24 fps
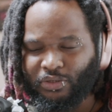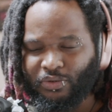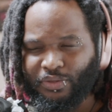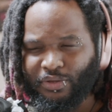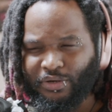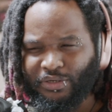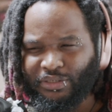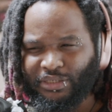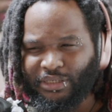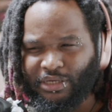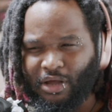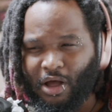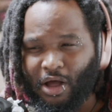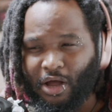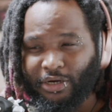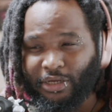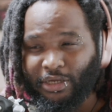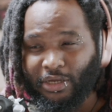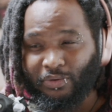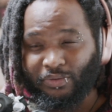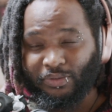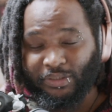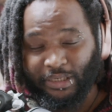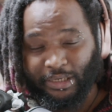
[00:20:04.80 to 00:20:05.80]
there's the
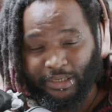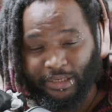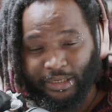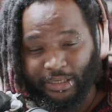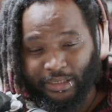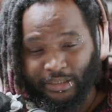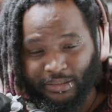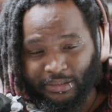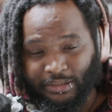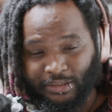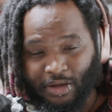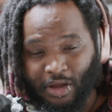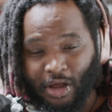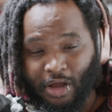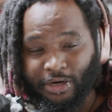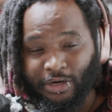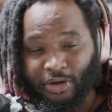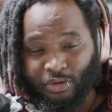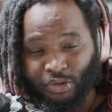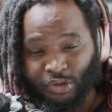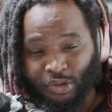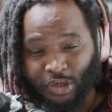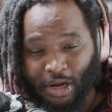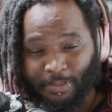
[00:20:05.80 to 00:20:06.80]
audio CDs,
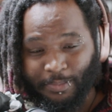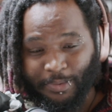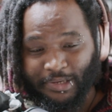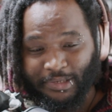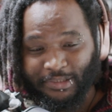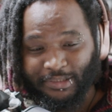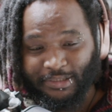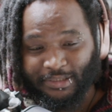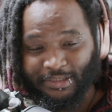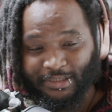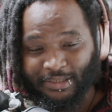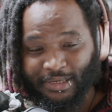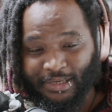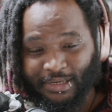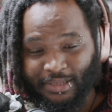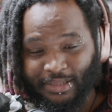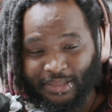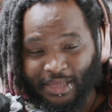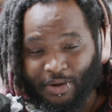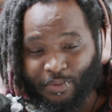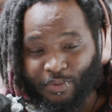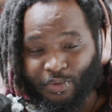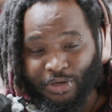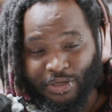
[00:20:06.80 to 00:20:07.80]
audio dramas
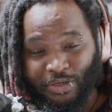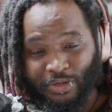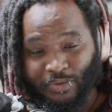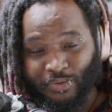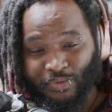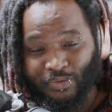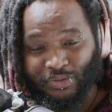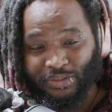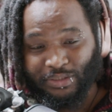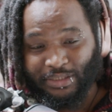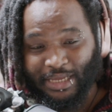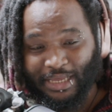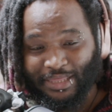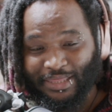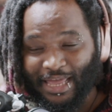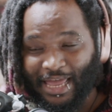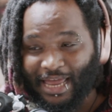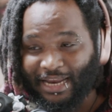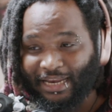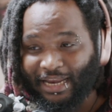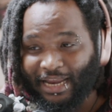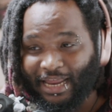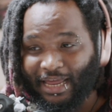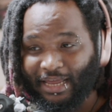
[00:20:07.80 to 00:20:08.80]
that were used
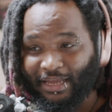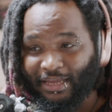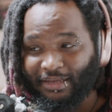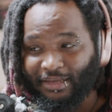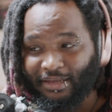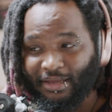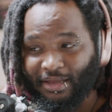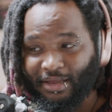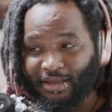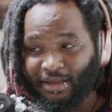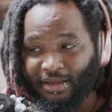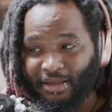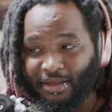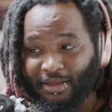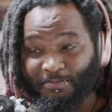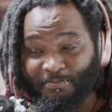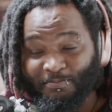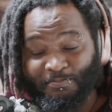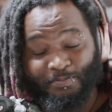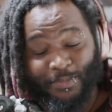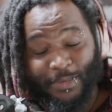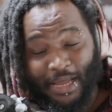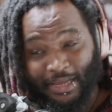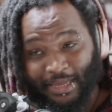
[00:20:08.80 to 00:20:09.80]
that, like,
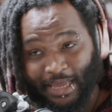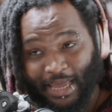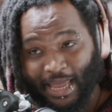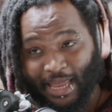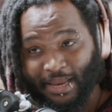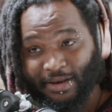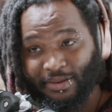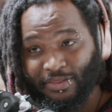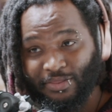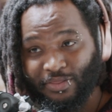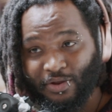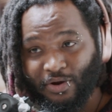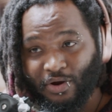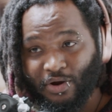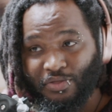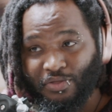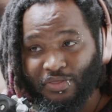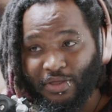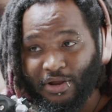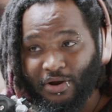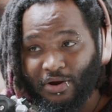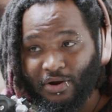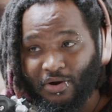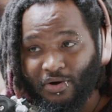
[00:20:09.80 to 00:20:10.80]
again,
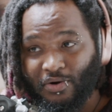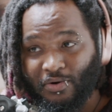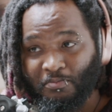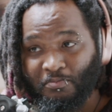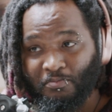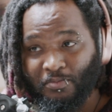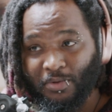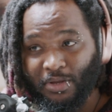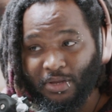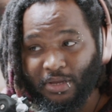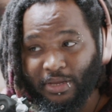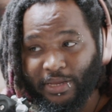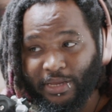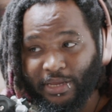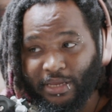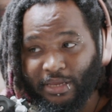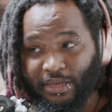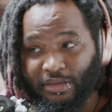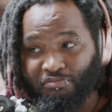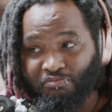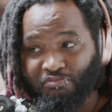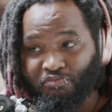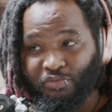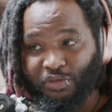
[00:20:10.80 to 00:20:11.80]
they're
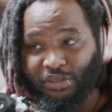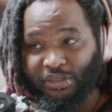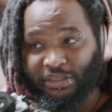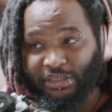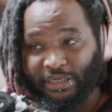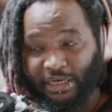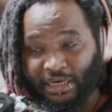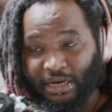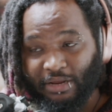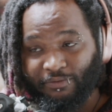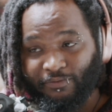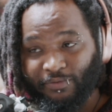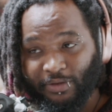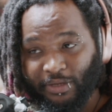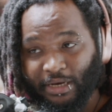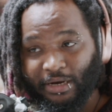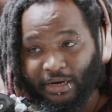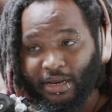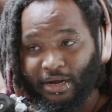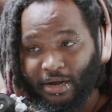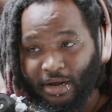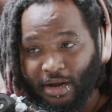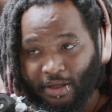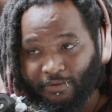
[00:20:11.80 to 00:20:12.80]

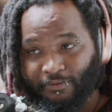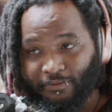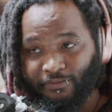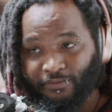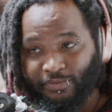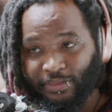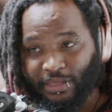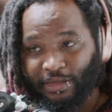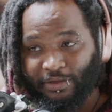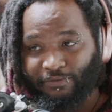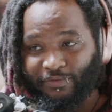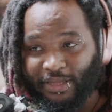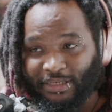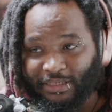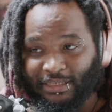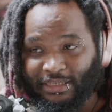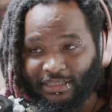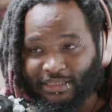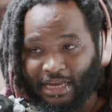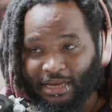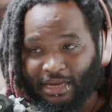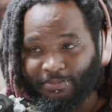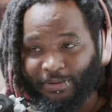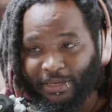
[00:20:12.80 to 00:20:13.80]
significant enough. The events
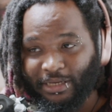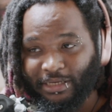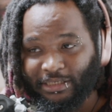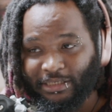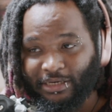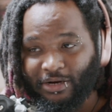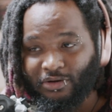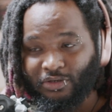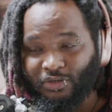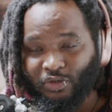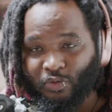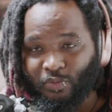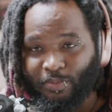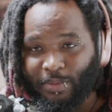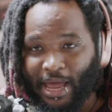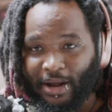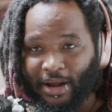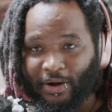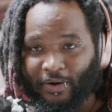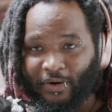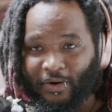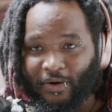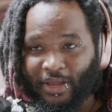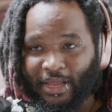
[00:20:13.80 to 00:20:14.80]
that take place here do
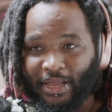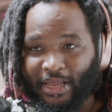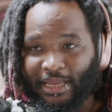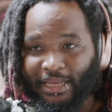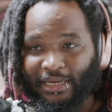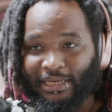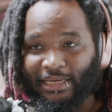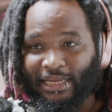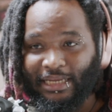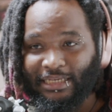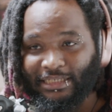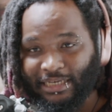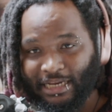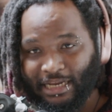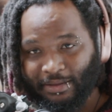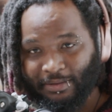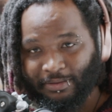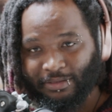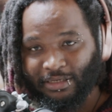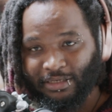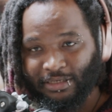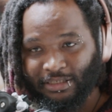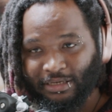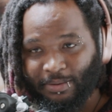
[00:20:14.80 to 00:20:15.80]
matter.
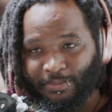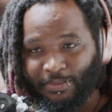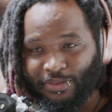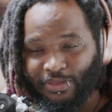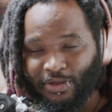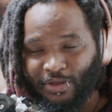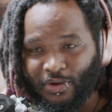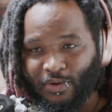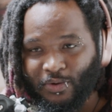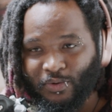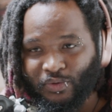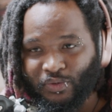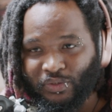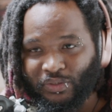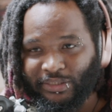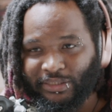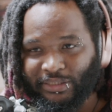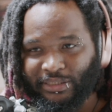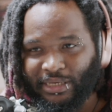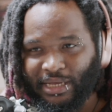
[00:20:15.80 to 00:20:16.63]
Listening to some of those,